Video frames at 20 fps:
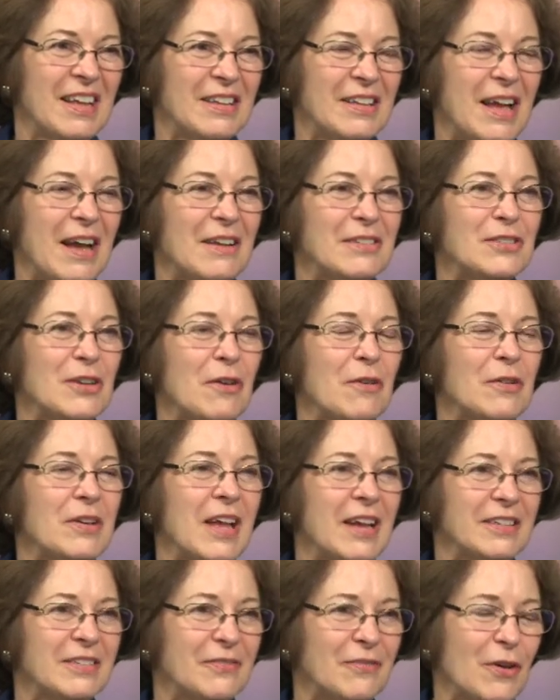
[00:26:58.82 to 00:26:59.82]
So,
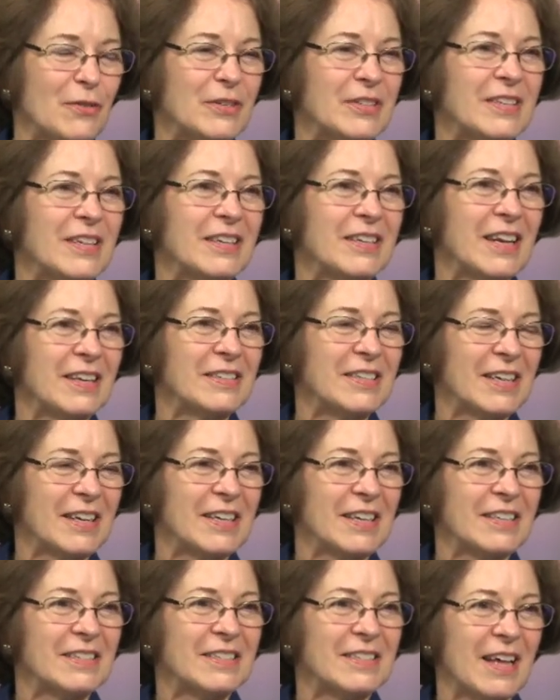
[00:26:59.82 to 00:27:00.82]
yes, folks can get
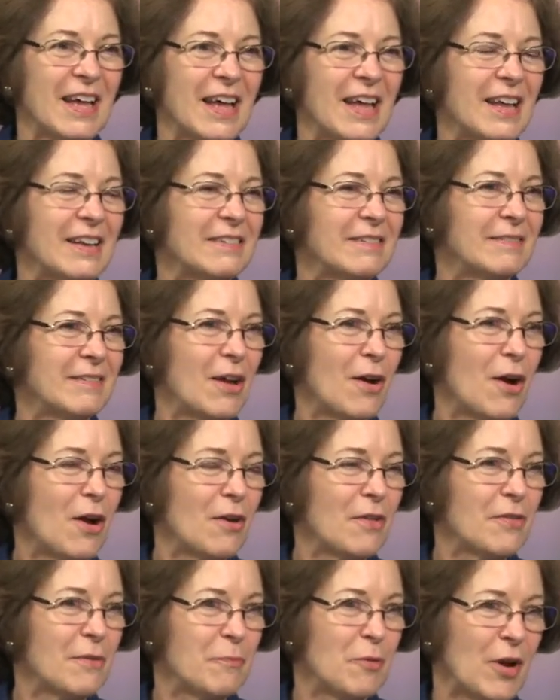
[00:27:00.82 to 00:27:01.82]
tickets at
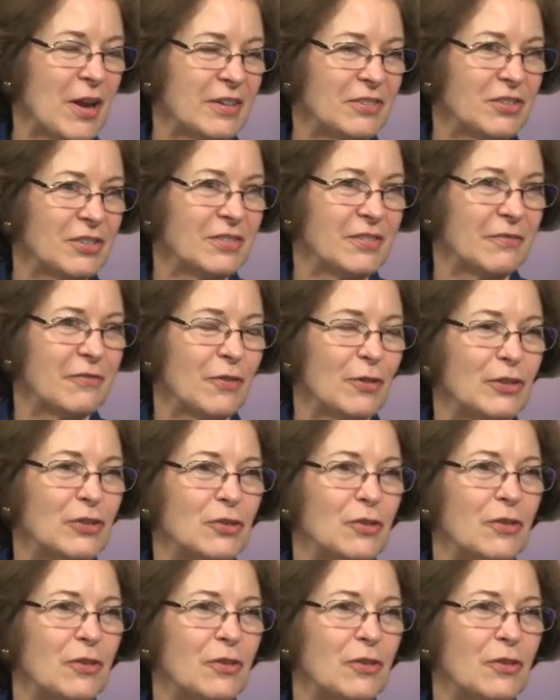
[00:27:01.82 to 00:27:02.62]
all of the branches of First Shore